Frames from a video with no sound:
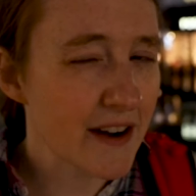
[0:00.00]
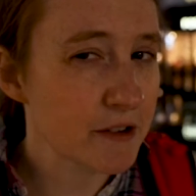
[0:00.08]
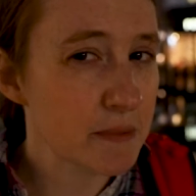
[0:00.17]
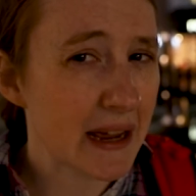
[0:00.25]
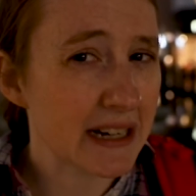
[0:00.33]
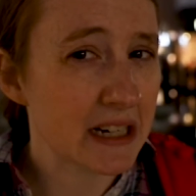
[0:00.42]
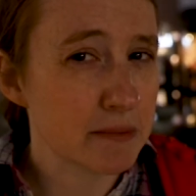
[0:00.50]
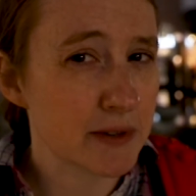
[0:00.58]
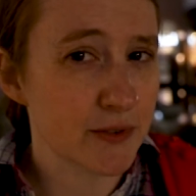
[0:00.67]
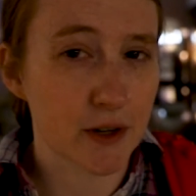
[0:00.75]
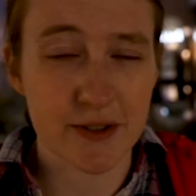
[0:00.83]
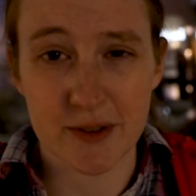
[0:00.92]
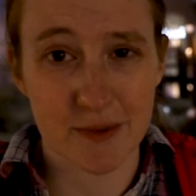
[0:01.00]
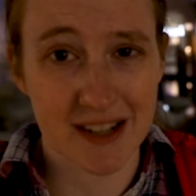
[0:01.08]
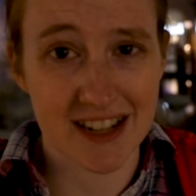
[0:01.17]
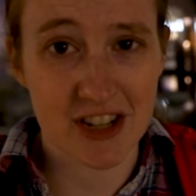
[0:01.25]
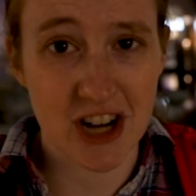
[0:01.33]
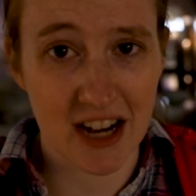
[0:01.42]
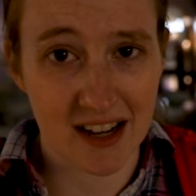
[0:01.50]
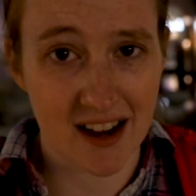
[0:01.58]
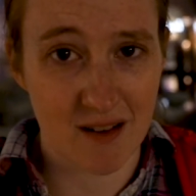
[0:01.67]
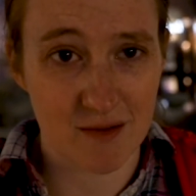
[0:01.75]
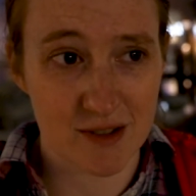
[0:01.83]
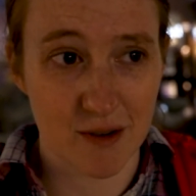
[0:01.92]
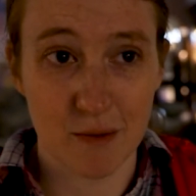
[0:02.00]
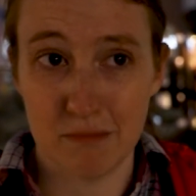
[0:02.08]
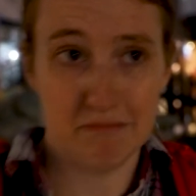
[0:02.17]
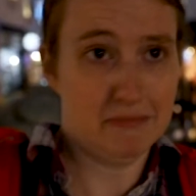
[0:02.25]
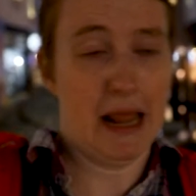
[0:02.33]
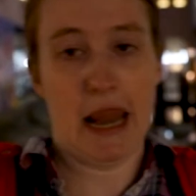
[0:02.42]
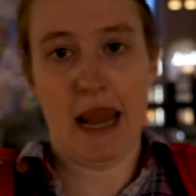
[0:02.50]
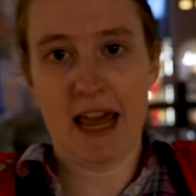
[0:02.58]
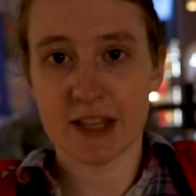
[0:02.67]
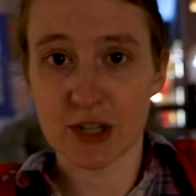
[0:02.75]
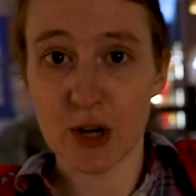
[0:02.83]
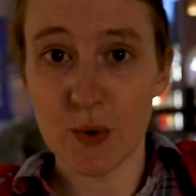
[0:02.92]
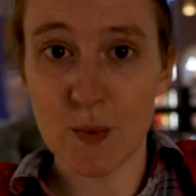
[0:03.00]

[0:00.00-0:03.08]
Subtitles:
never been here before, so we're gonna check it out. So let's go.